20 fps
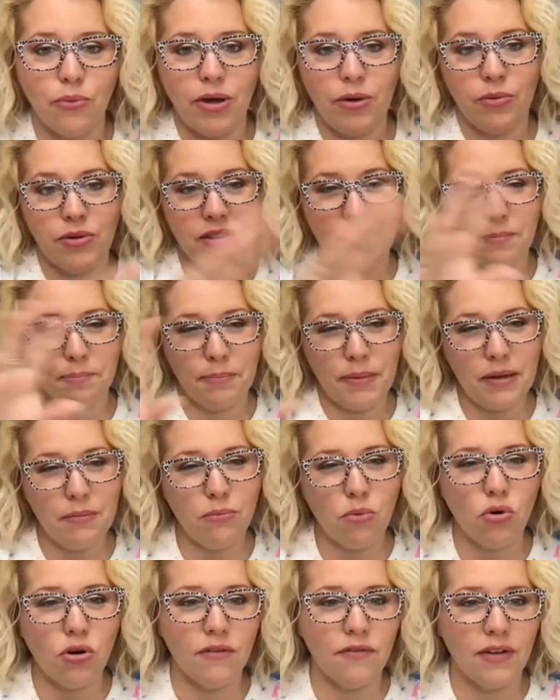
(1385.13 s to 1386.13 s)
went with a bit
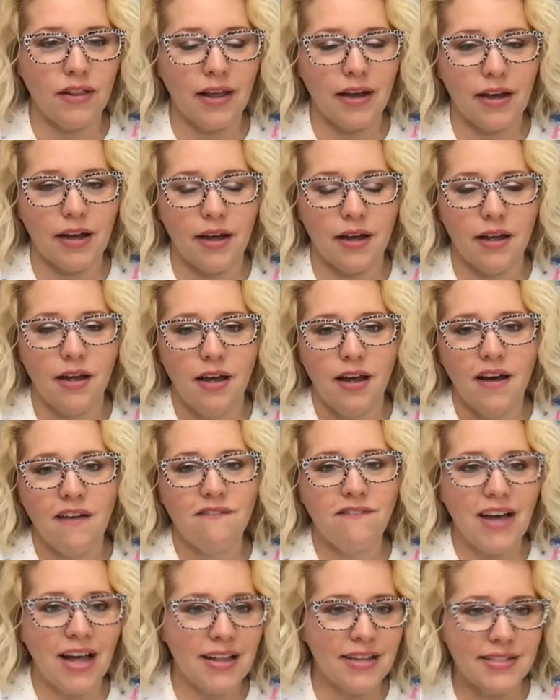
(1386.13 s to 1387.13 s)
more of a like a
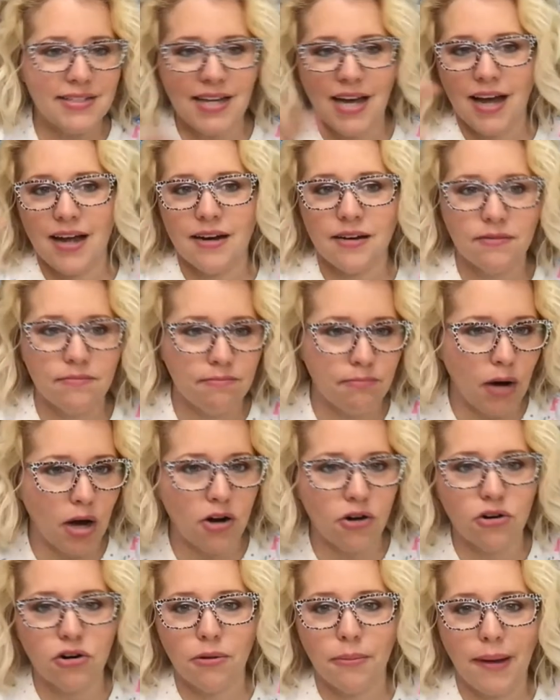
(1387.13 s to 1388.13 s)
Valentine
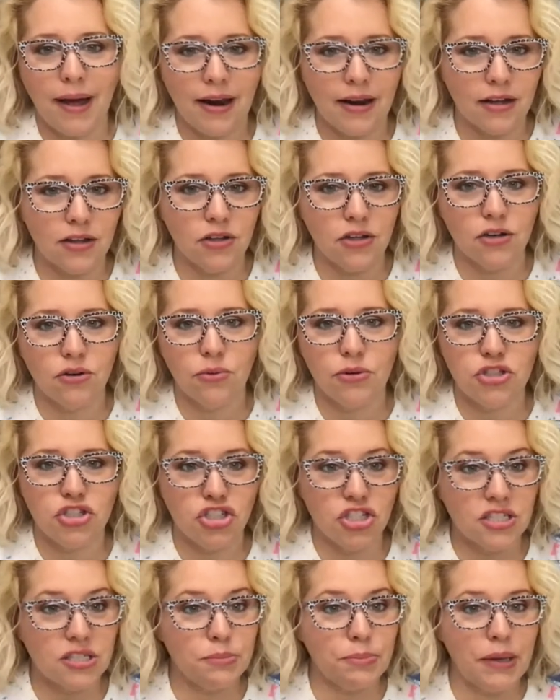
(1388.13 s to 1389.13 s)
monochromatic look with
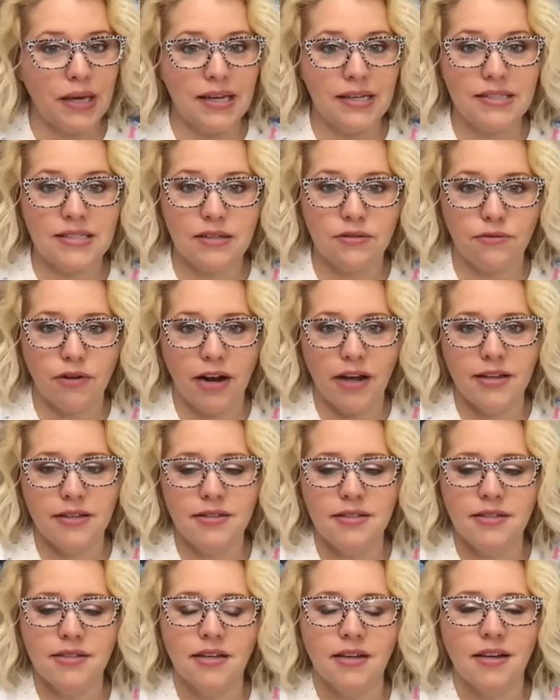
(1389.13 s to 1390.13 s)
just pinks and
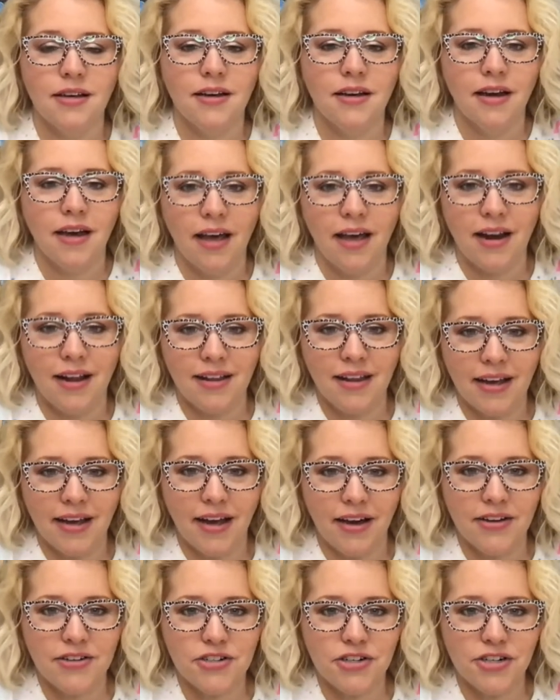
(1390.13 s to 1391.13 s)
reds. And I like
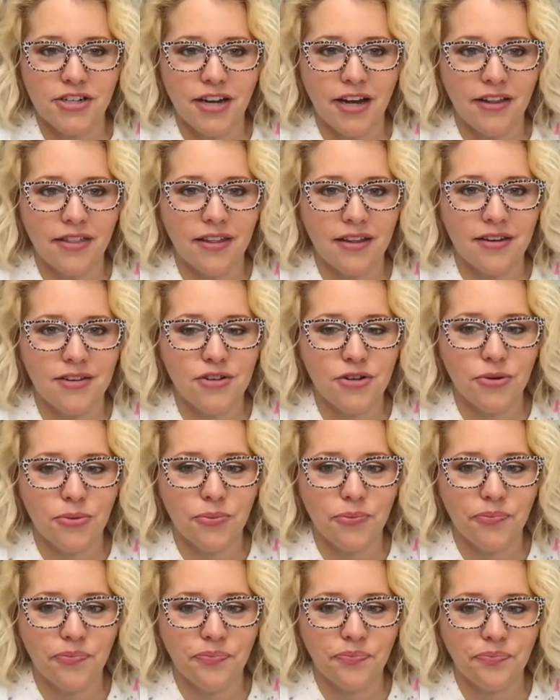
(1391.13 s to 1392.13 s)
how it turned out then too.
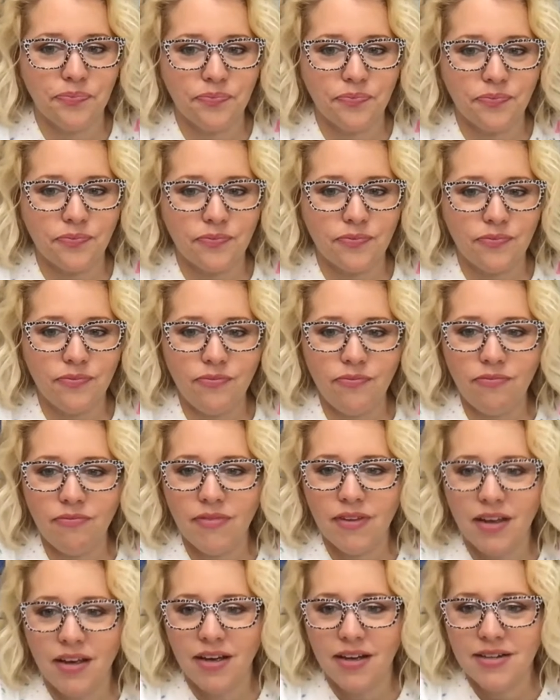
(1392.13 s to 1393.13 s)

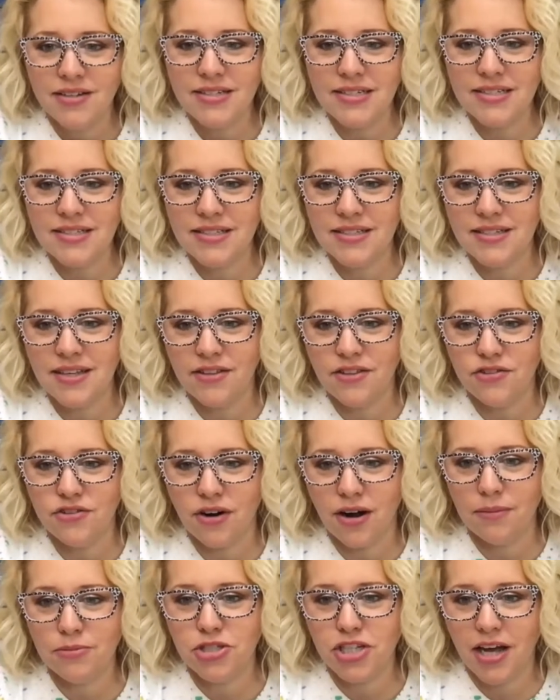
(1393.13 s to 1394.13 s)
Dixie said the
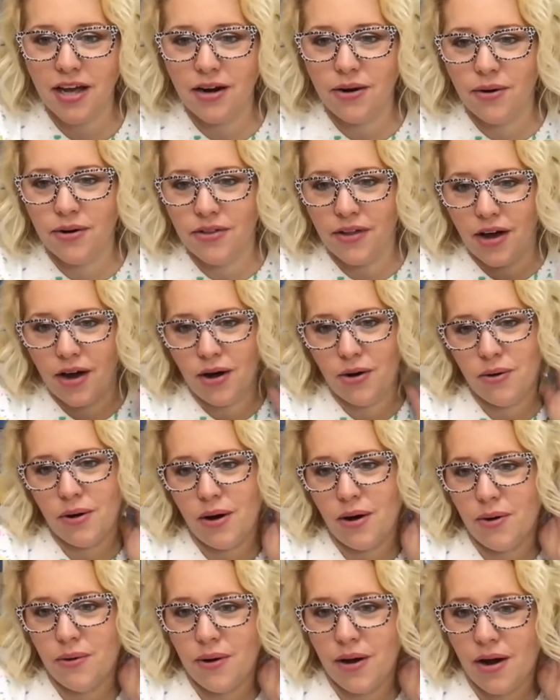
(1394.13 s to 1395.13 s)
drop shadow on the ho
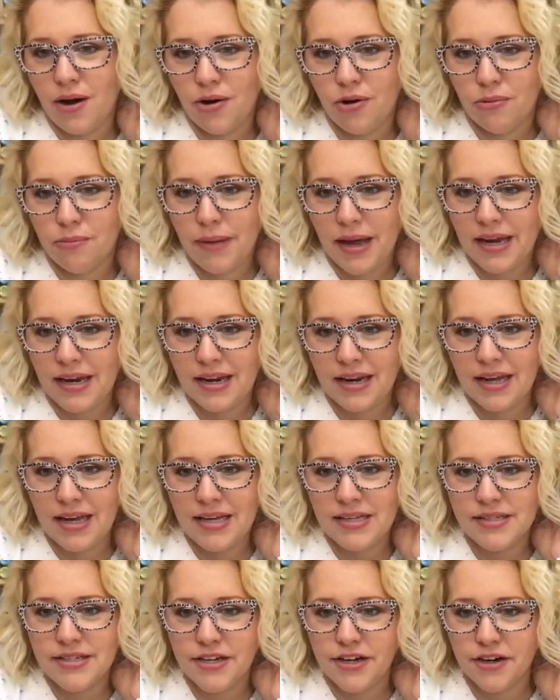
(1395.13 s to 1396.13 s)
ho ho made it
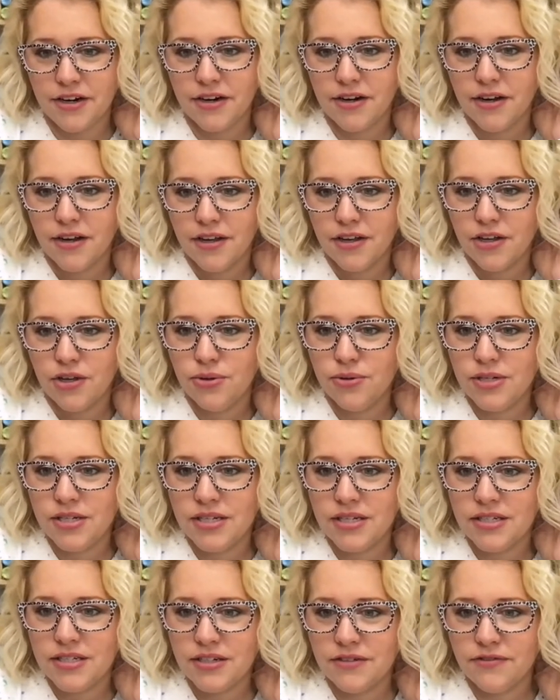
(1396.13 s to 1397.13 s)
easier. You did
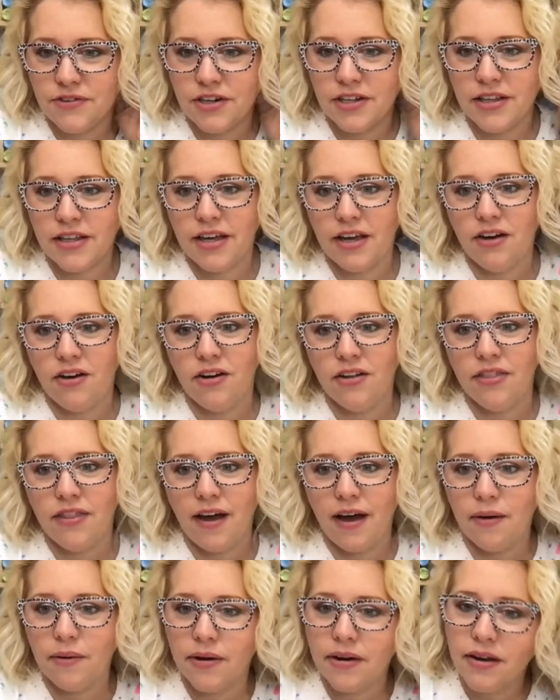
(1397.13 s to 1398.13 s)
it differently on
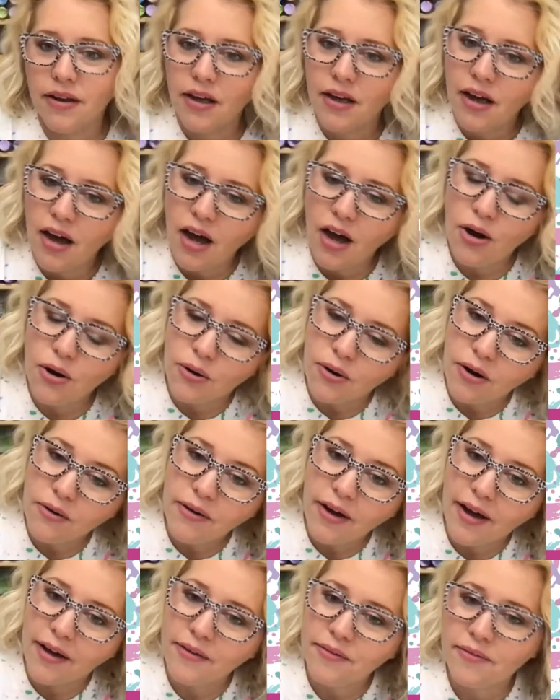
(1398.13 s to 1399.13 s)
that one. Oh,
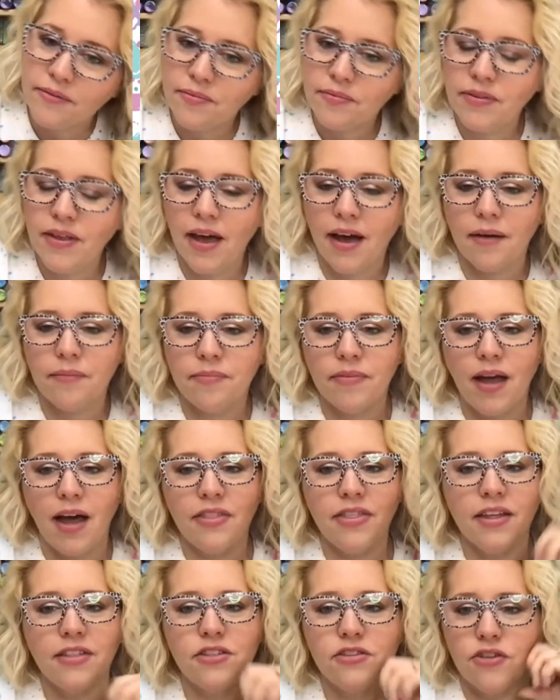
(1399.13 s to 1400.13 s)
okay. Yeah, I
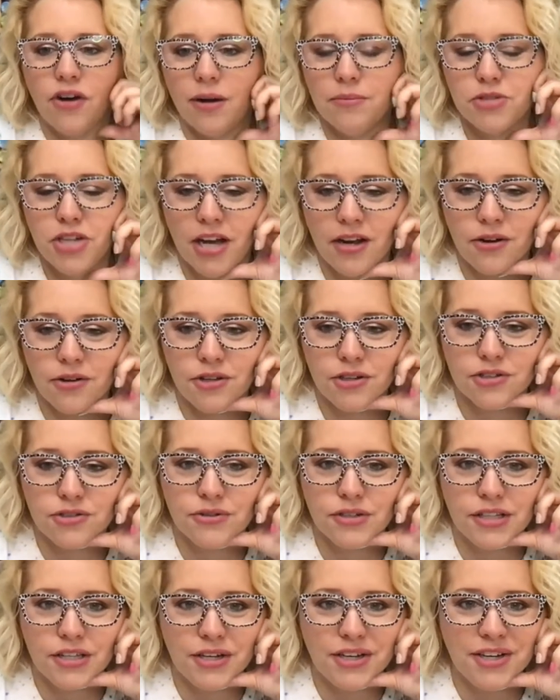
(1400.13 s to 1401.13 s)
think the drop shadow looks
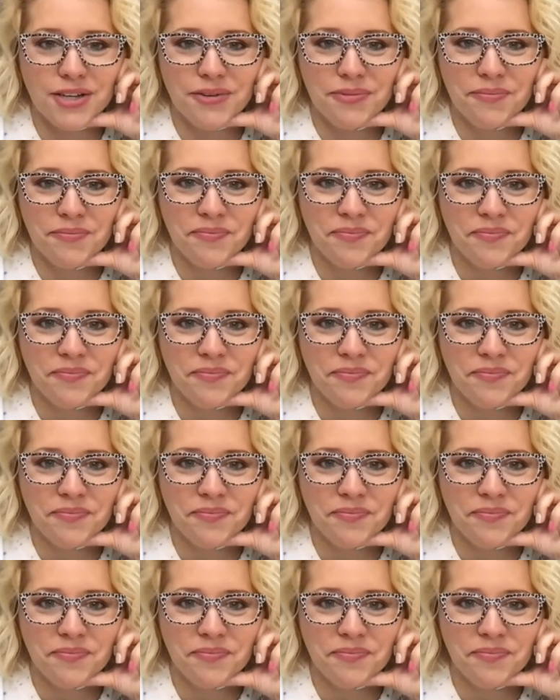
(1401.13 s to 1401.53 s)
really good.